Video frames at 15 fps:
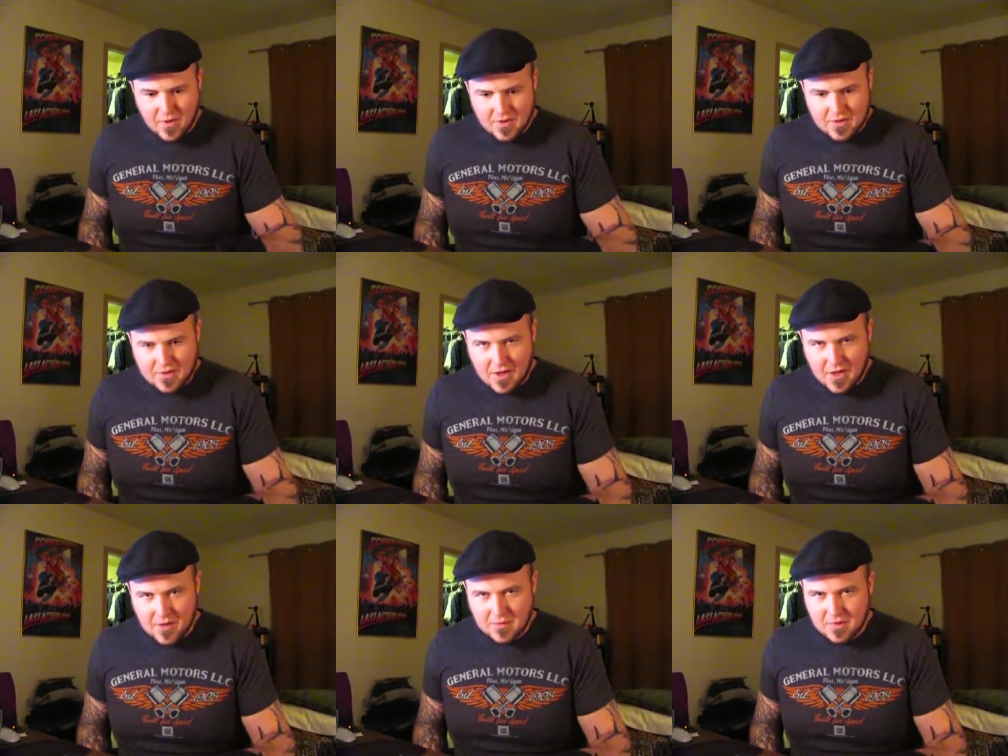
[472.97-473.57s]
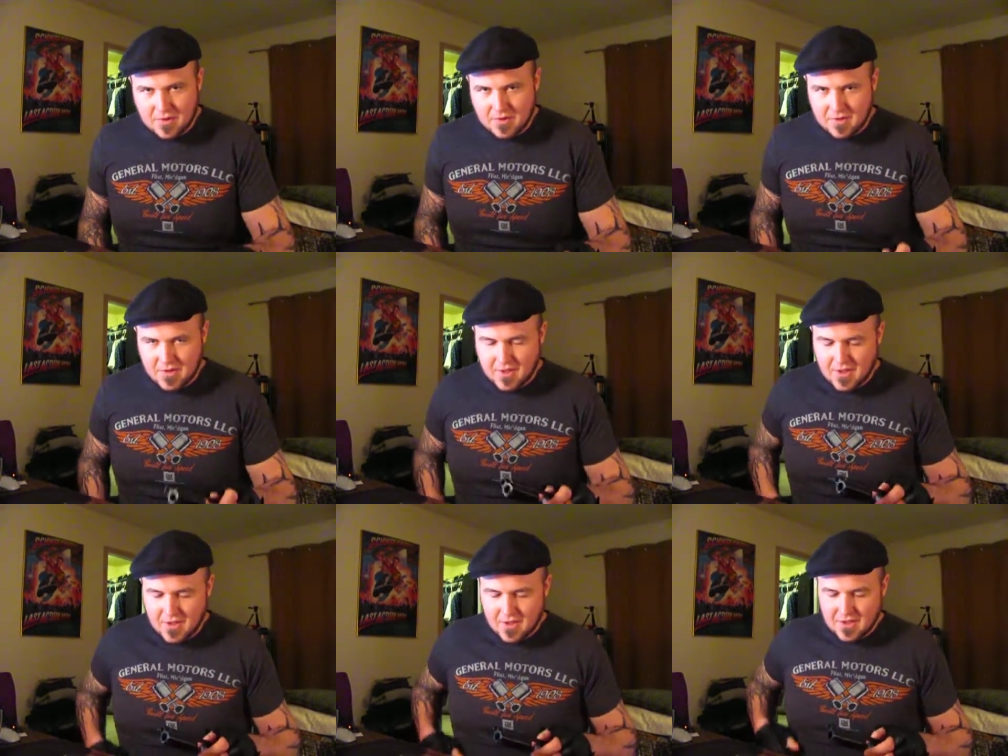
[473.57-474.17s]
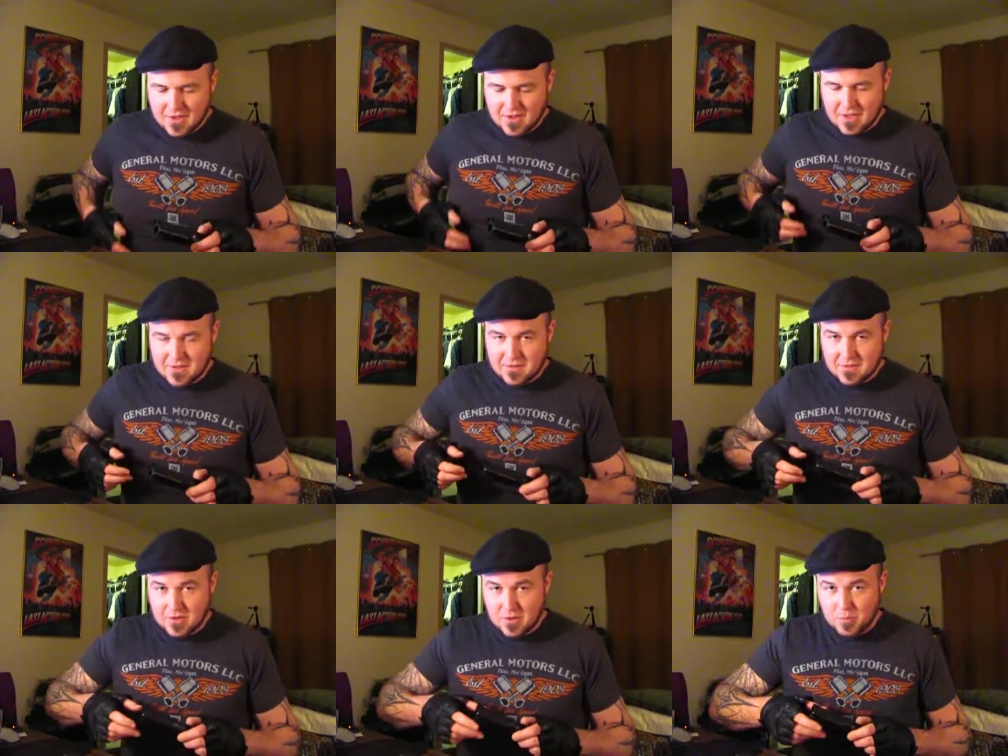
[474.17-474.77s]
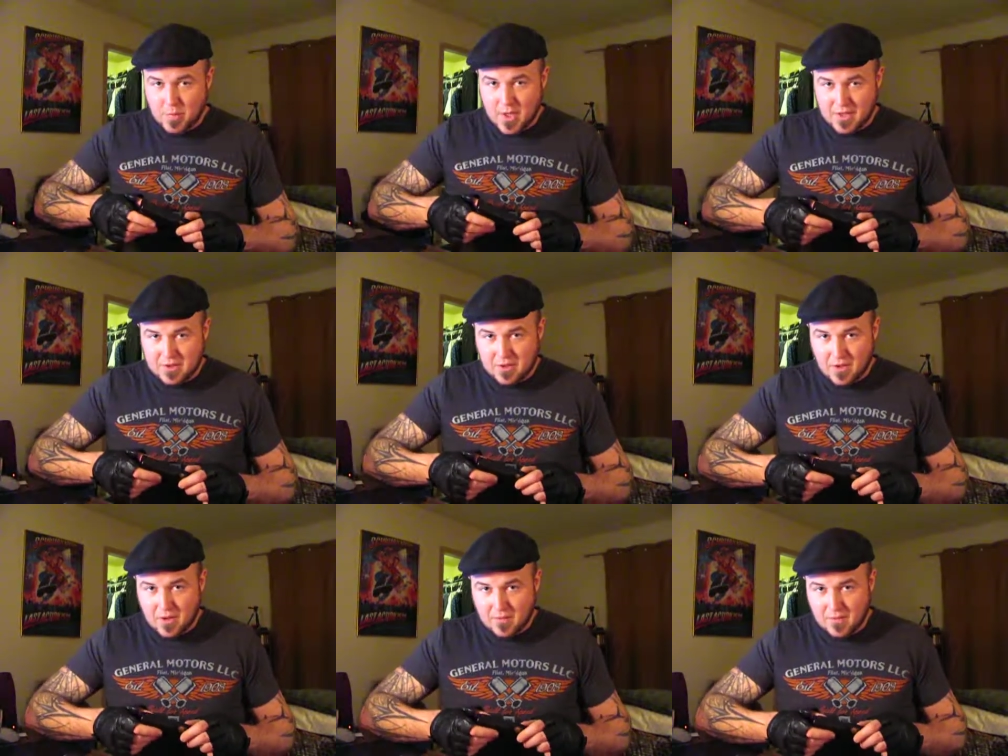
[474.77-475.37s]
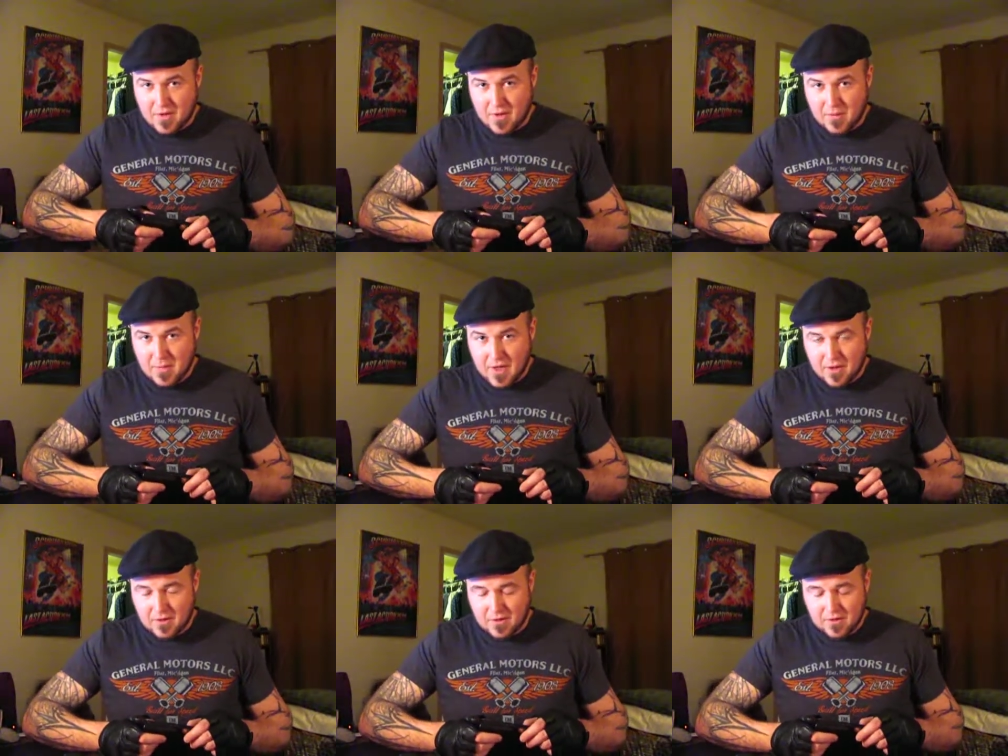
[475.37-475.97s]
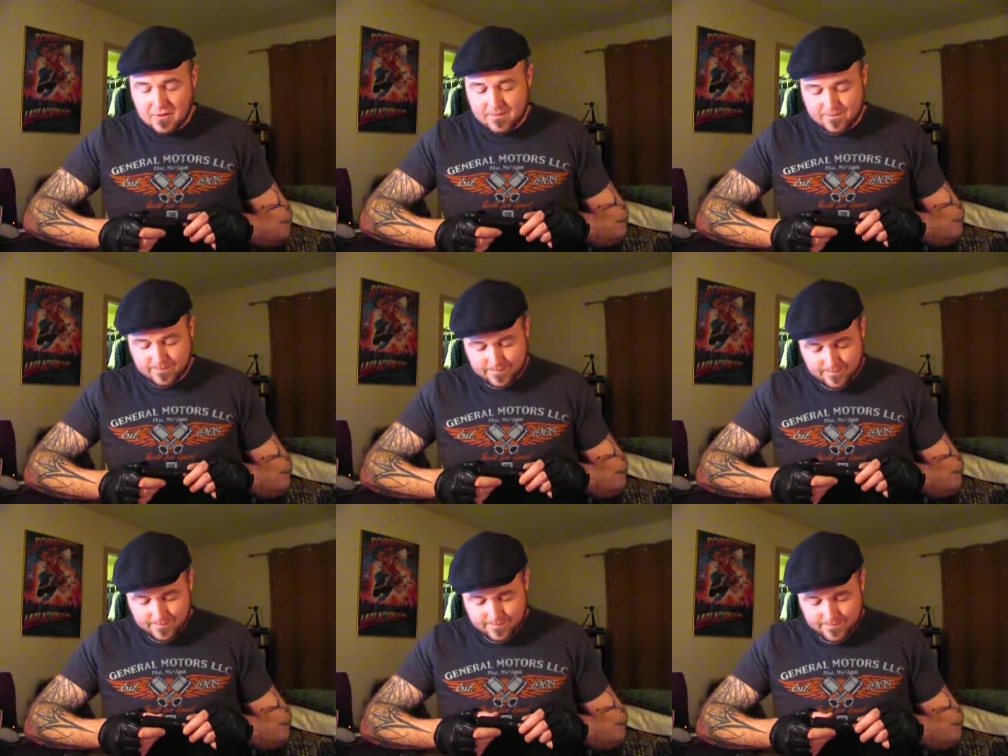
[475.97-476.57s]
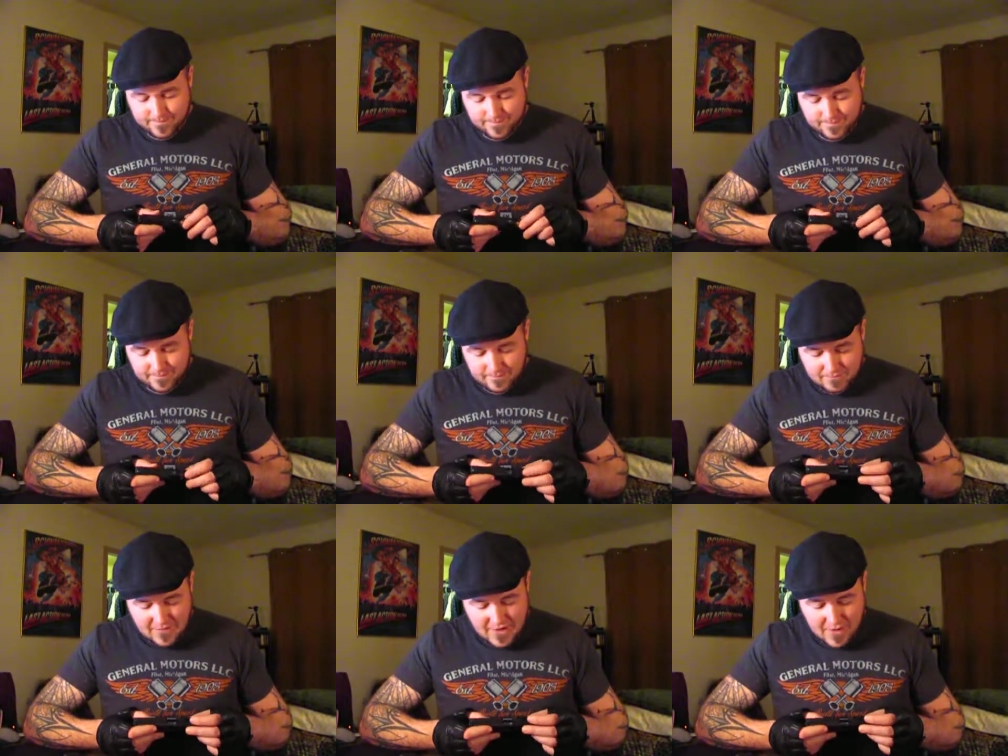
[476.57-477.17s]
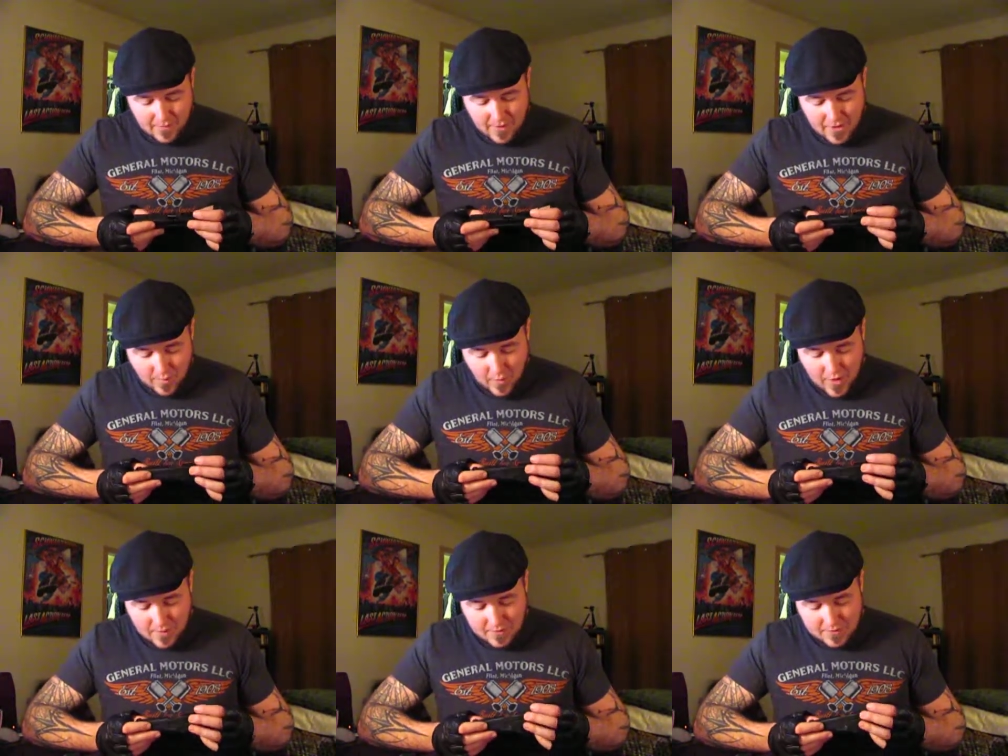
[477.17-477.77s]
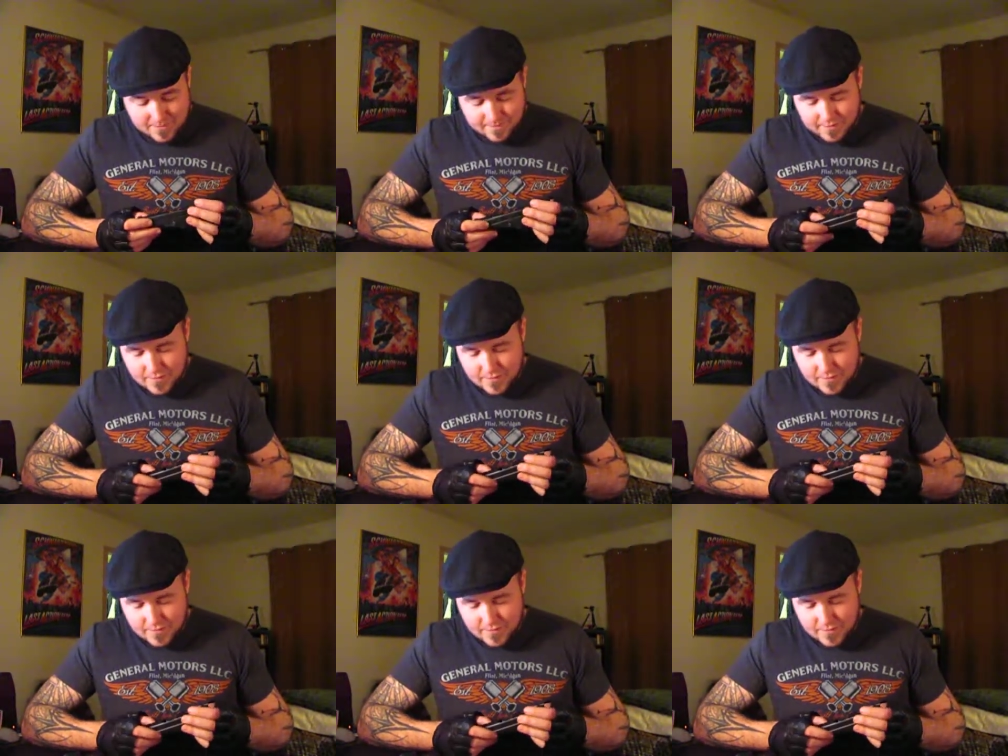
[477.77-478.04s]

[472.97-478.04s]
It's terrible. Leaves little pits all over the metal. And anyway, I'm rambling.